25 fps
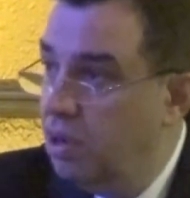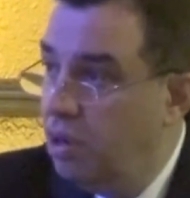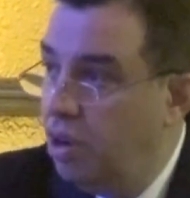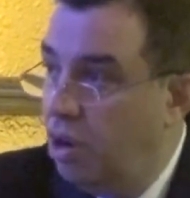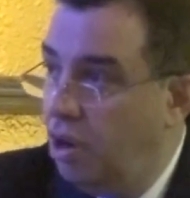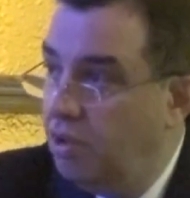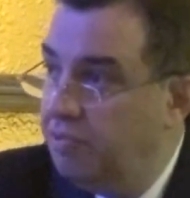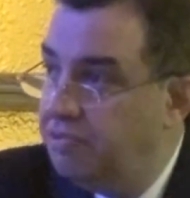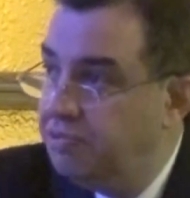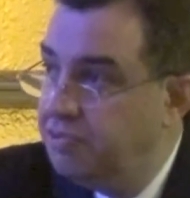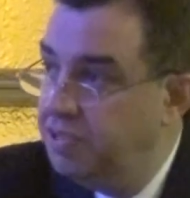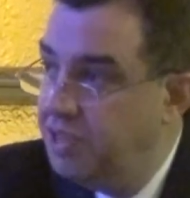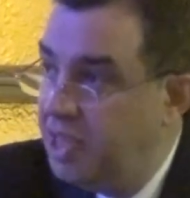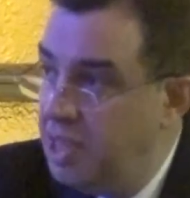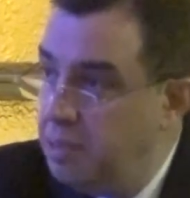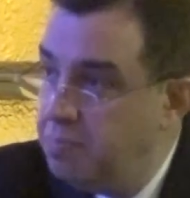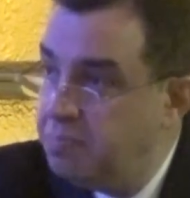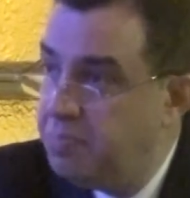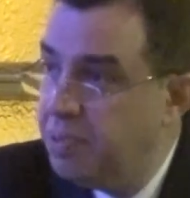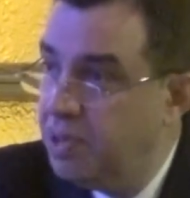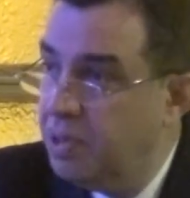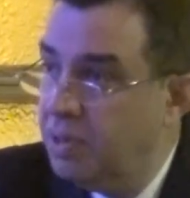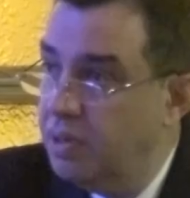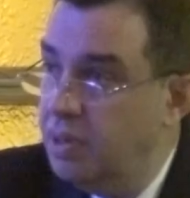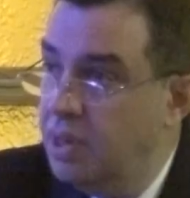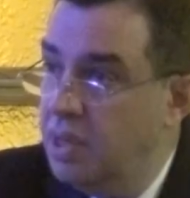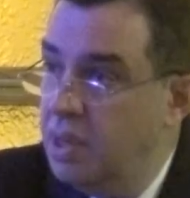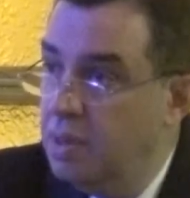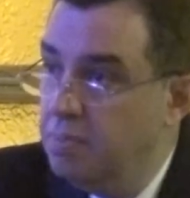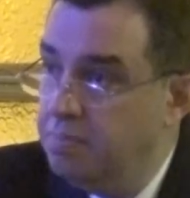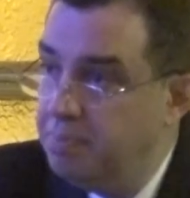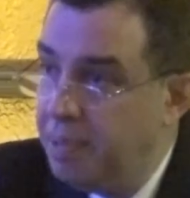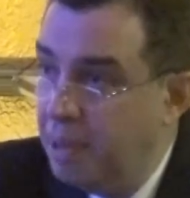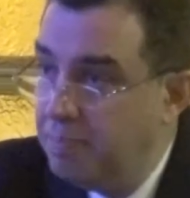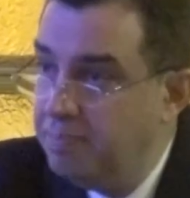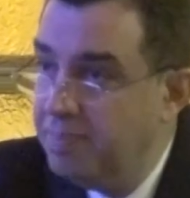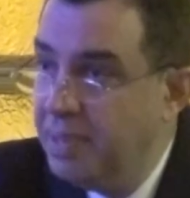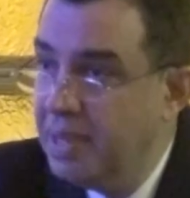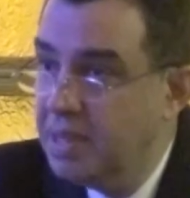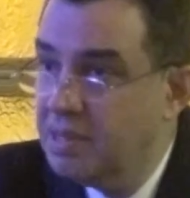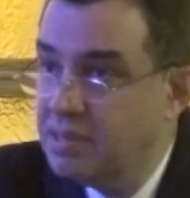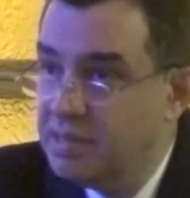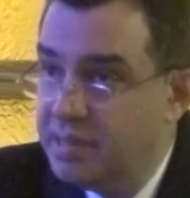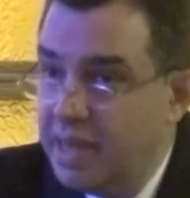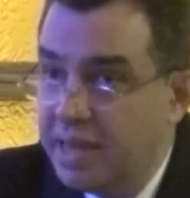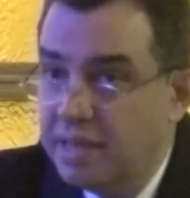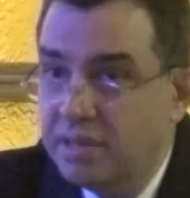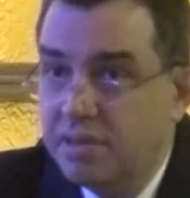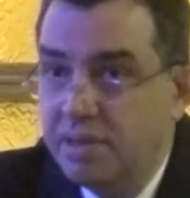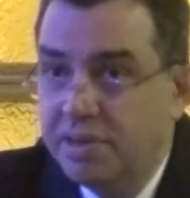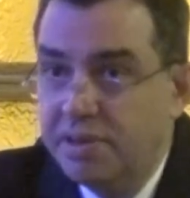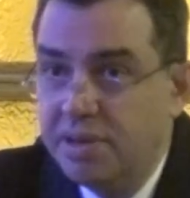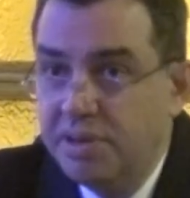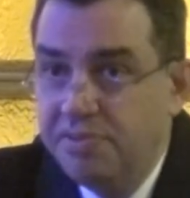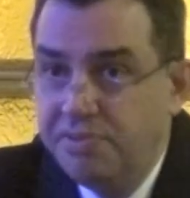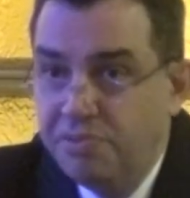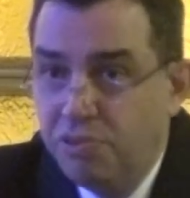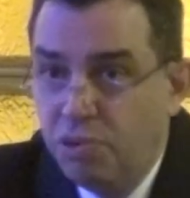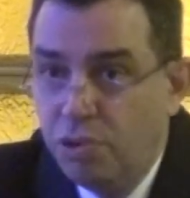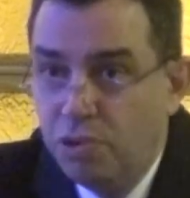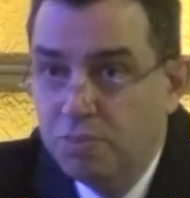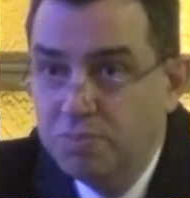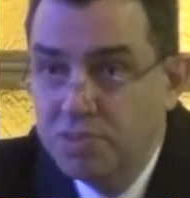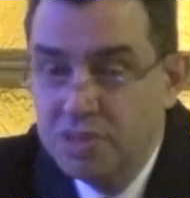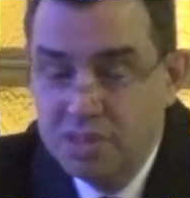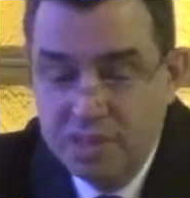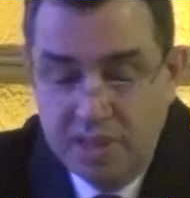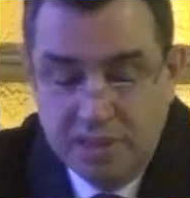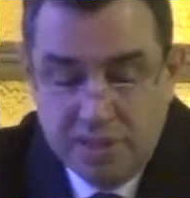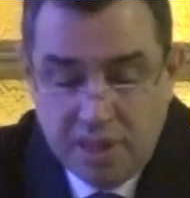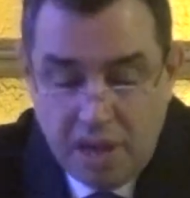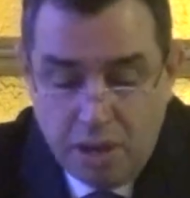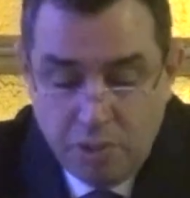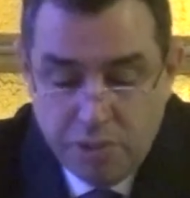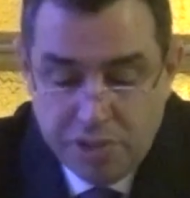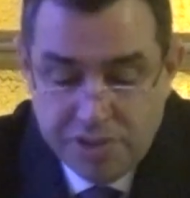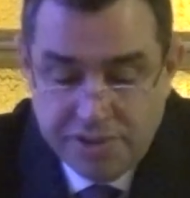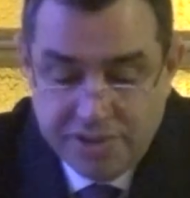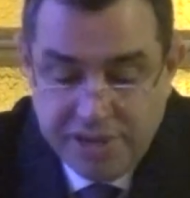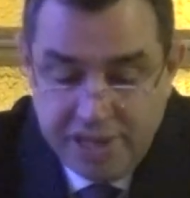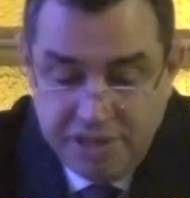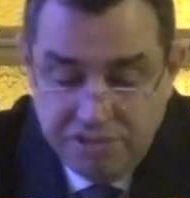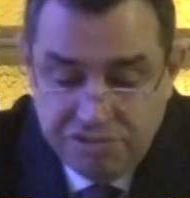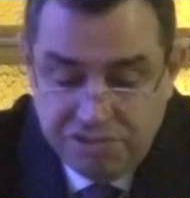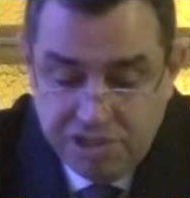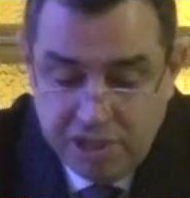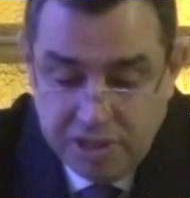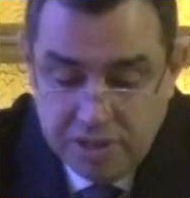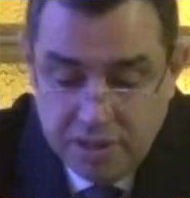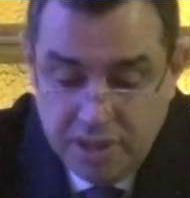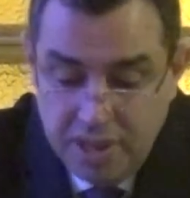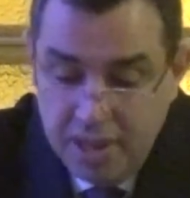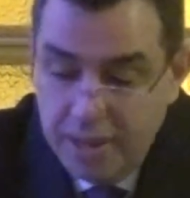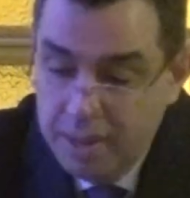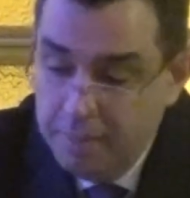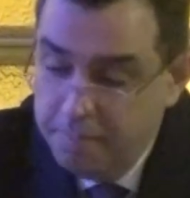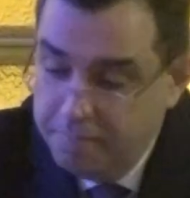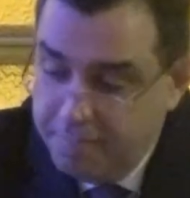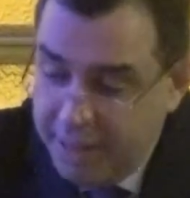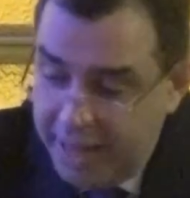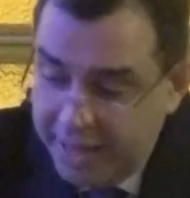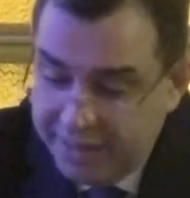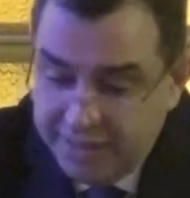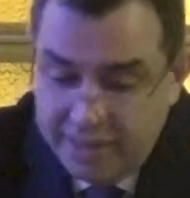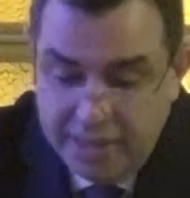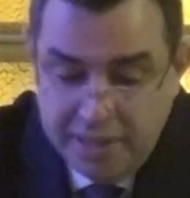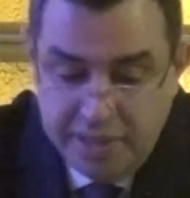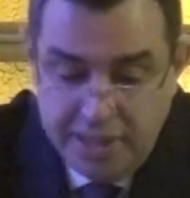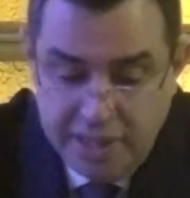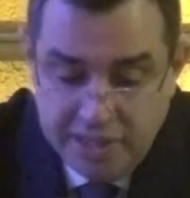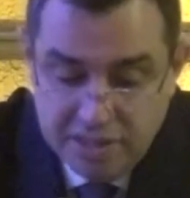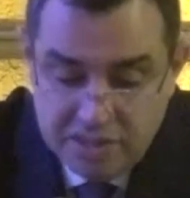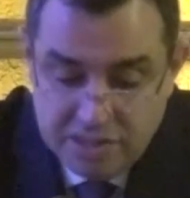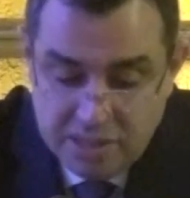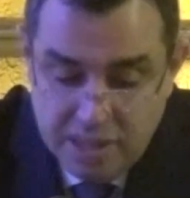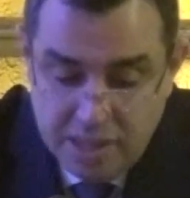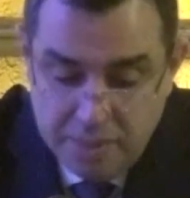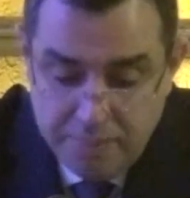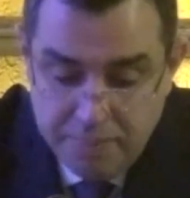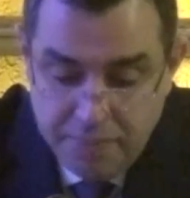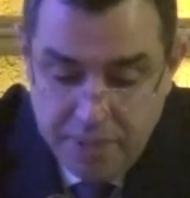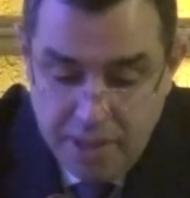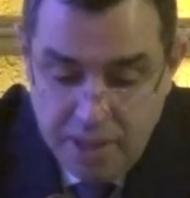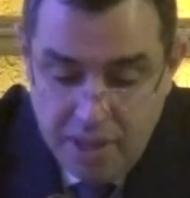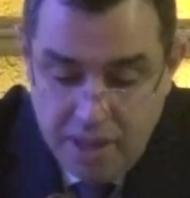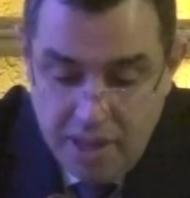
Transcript: of deeper public sector reforms that our region badly needs them.